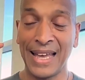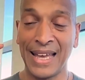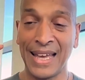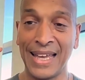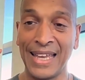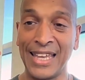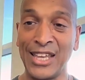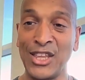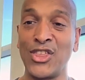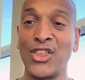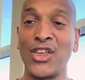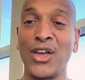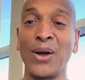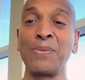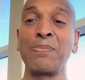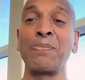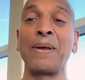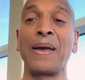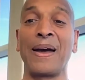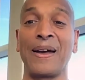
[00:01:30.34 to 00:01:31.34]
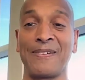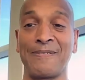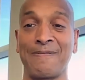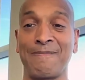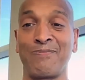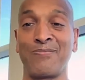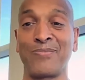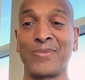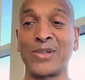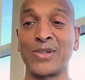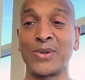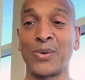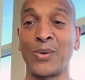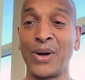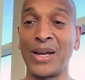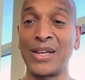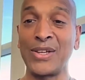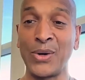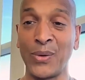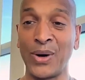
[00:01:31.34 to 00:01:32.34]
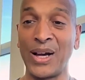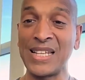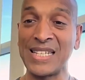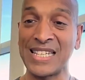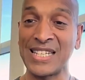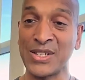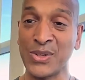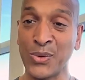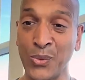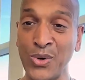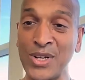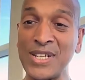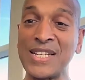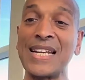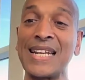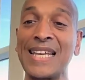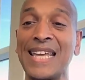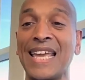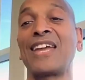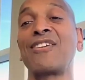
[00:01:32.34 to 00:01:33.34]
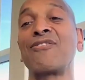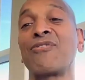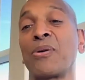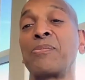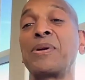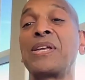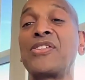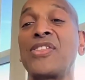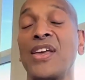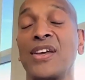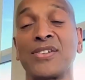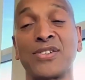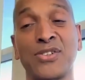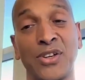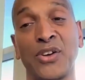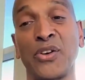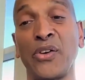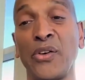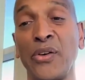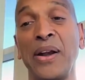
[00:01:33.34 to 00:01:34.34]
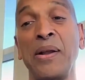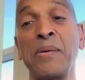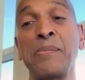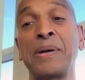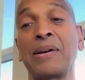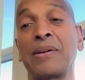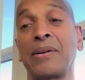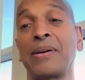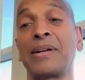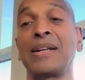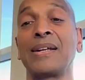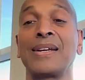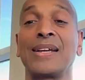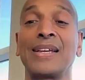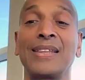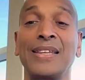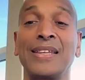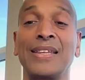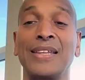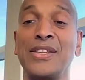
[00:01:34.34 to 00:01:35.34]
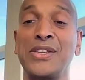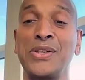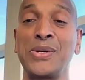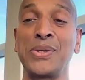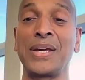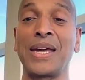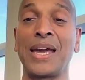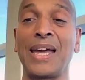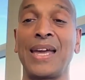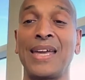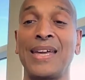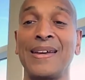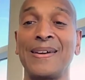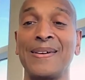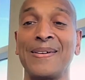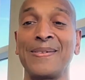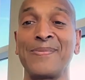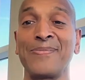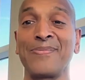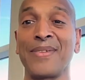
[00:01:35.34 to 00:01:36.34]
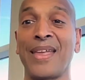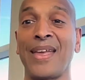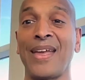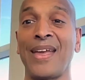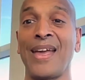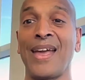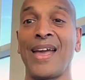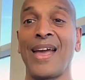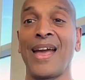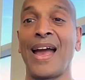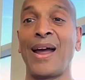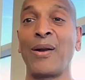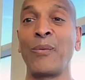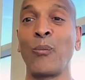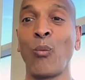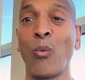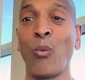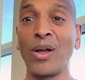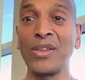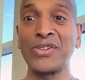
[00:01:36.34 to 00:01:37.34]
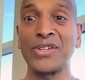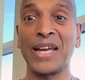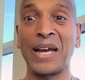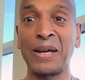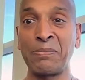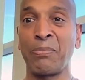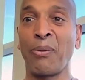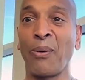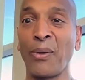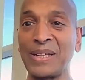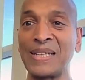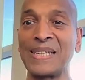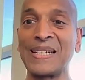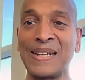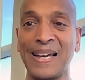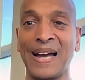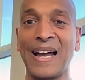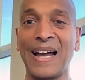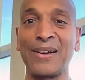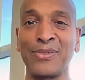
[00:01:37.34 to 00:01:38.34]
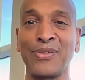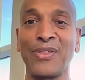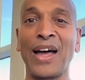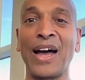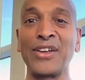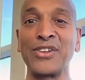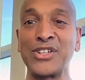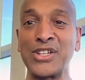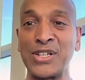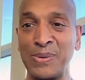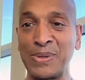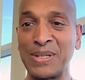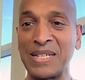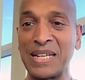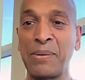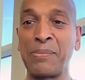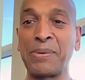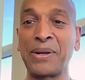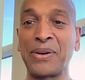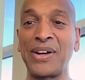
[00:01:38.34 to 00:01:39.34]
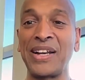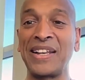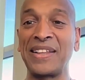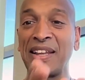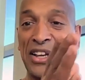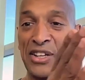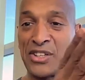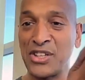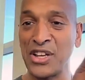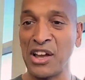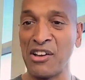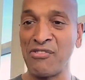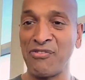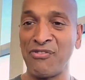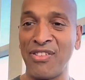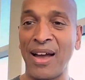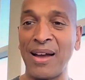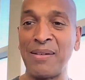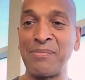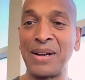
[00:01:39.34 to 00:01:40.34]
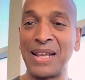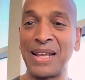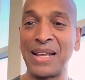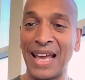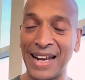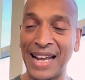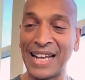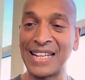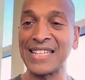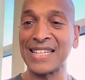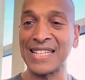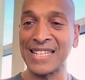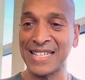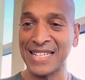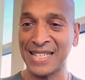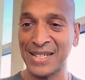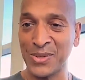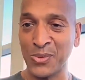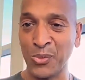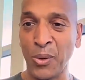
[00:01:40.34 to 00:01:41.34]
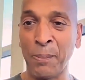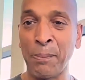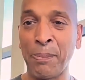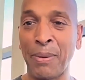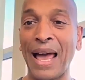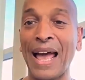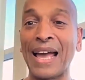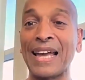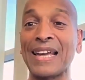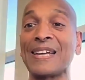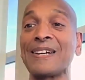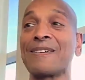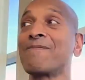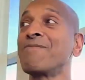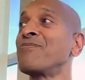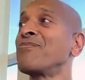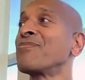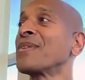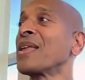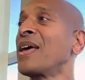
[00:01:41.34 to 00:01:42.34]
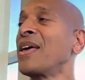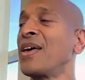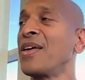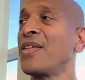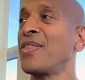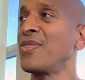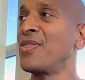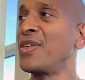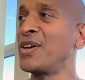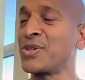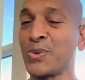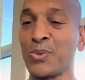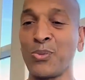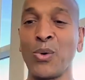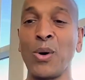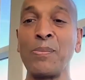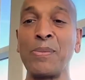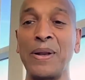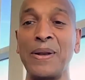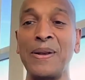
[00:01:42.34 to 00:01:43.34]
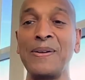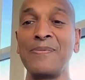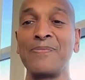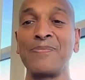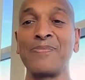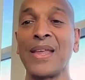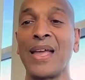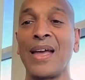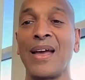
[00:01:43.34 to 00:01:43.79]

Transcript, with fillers: uh, Ethiopia. So your ancestors originally came from Ethiopia, so you're an immigrant in, in the U K. And once I pointed out that she was an immigrant and that her family and ancestors were black, this woman